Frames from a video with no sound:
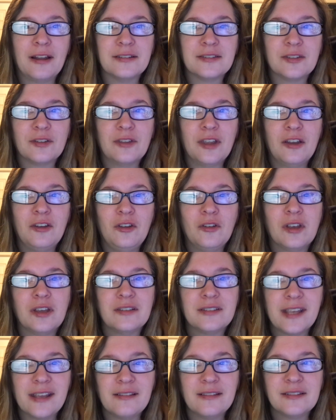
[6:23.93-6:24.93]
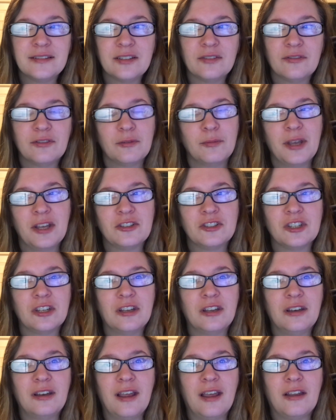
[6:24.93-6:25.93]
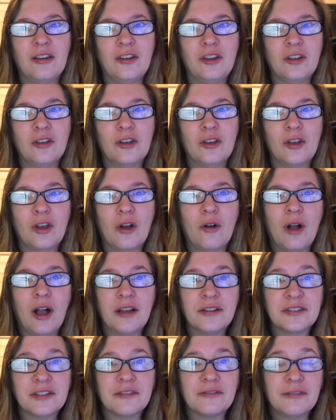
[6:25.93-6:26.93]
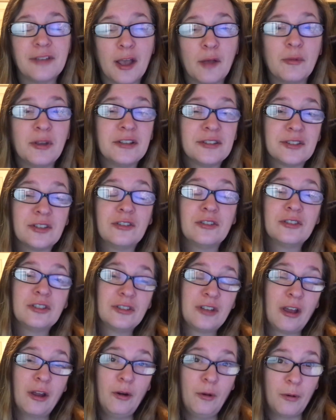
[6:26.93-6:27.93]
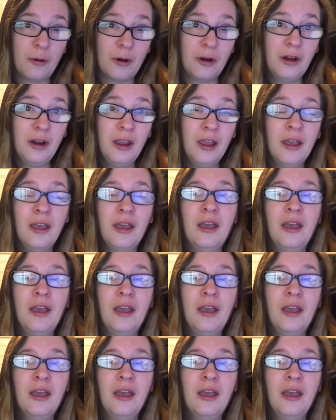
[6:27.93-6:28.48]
And so then you can take this information and you can go onto familysearch.org